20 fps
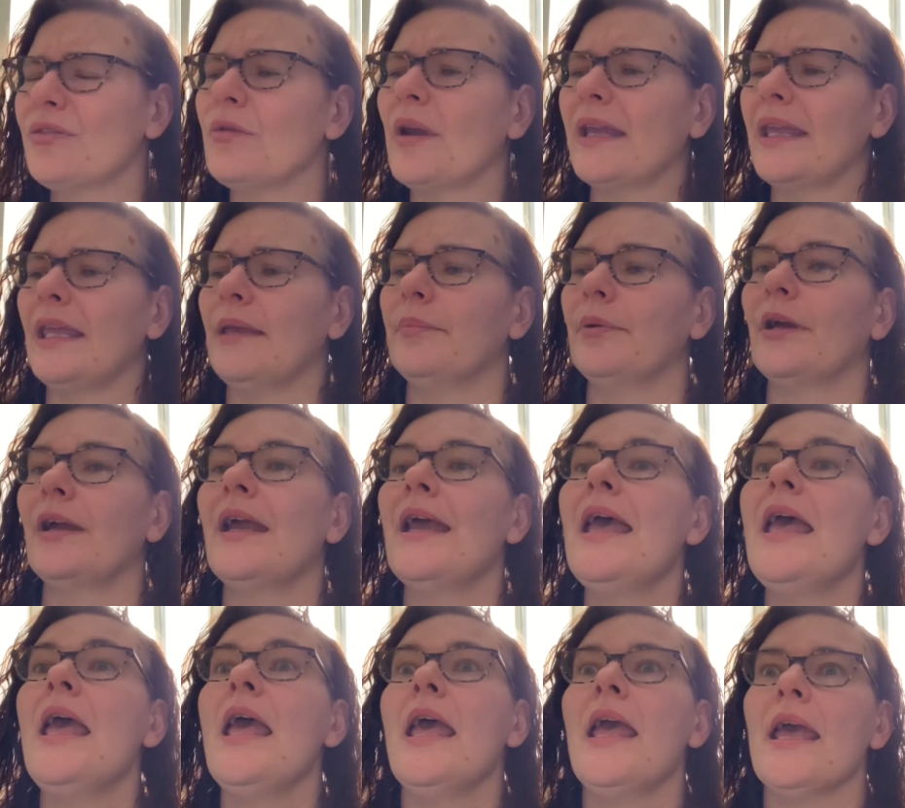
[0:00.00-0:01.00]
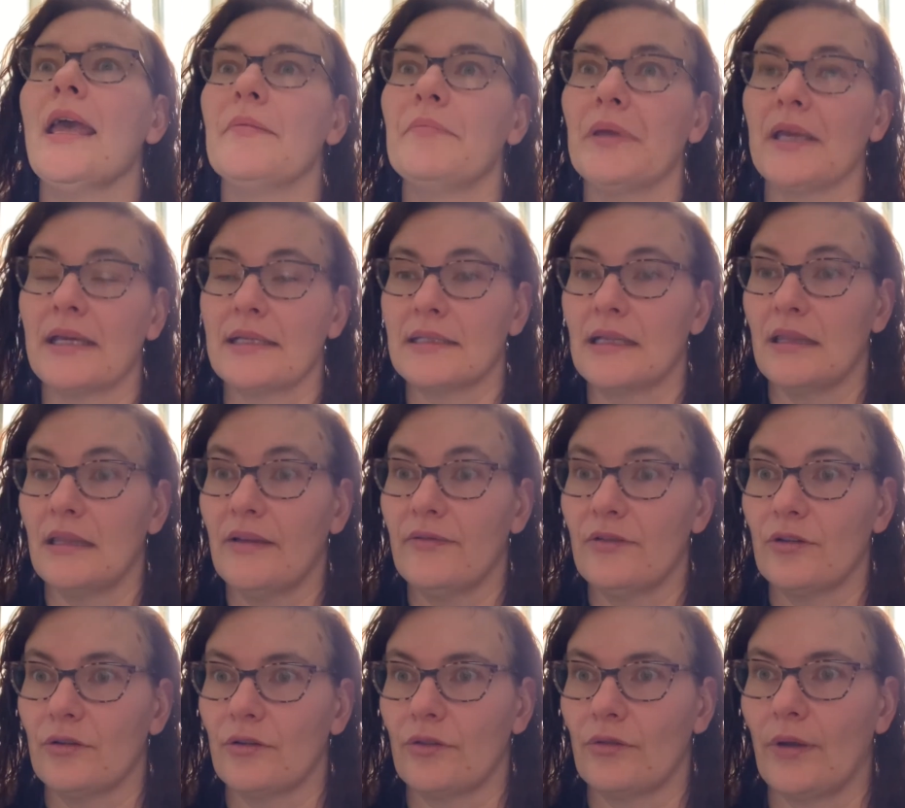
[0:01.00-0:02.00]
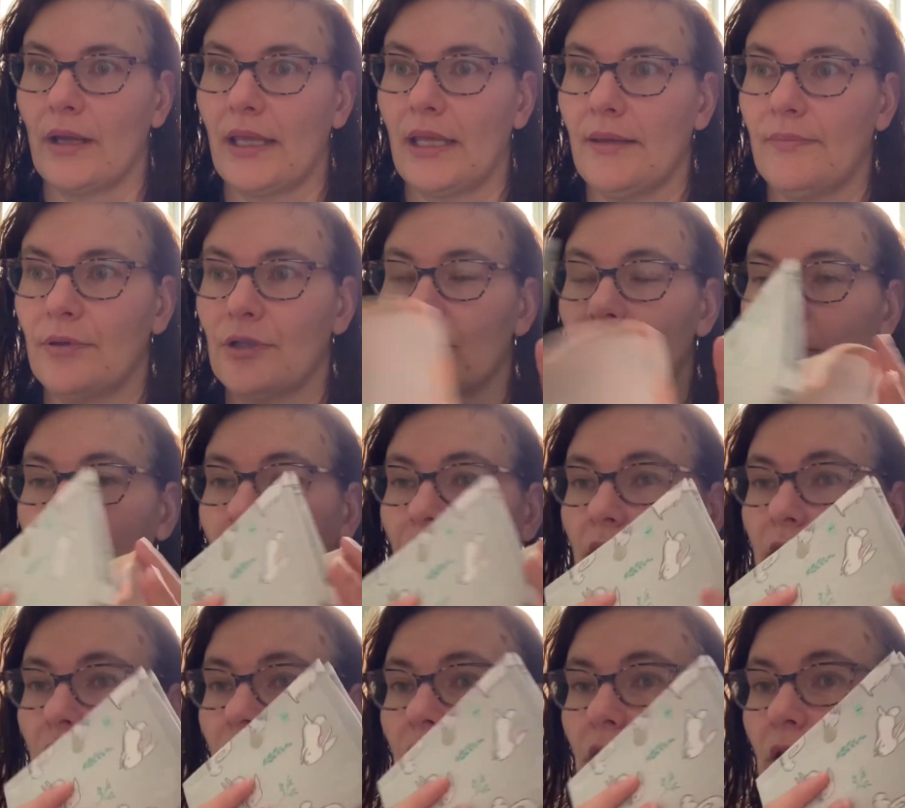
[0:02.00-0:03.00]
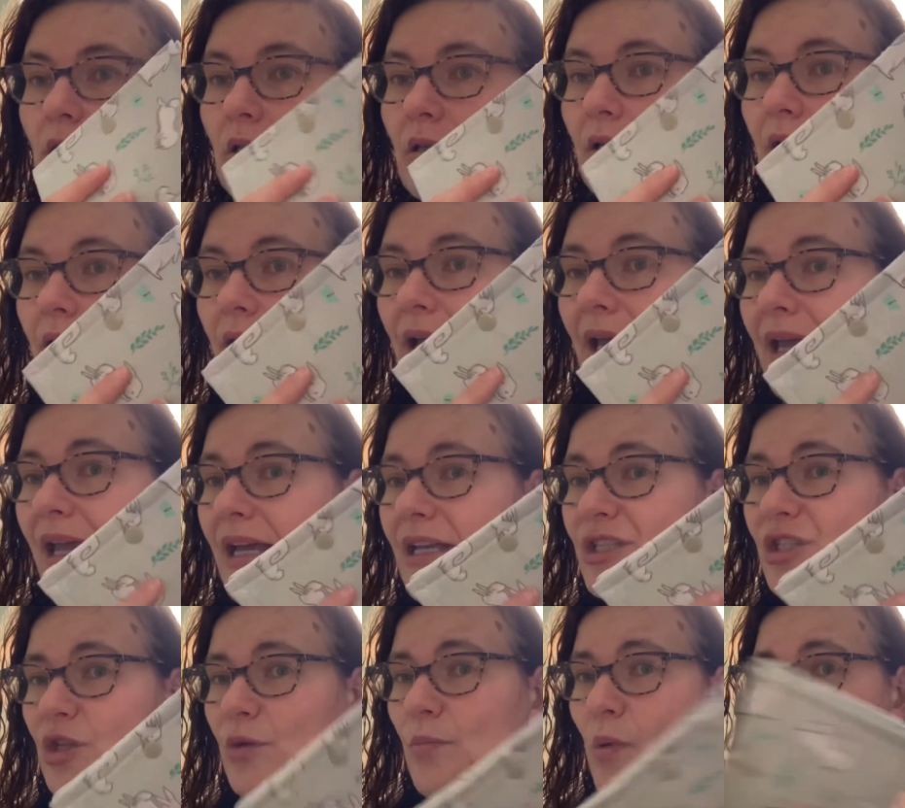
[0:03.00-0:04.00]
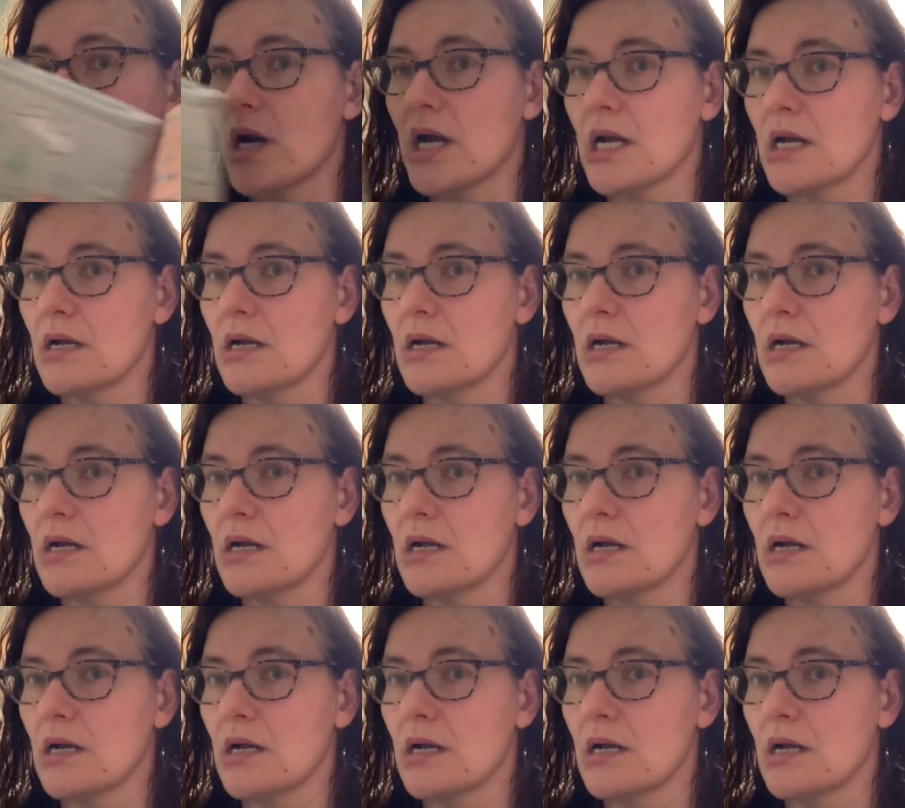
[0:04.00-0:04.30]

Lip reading: keeper. And because I loved her thread keeper so much, I got 2 more.